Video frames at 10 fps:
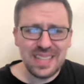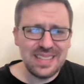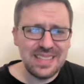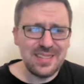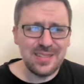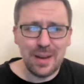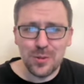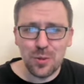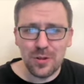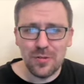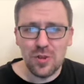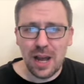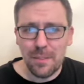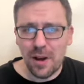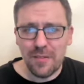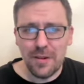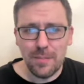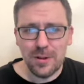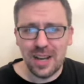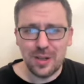see some sort of drop-off in
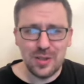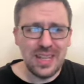production.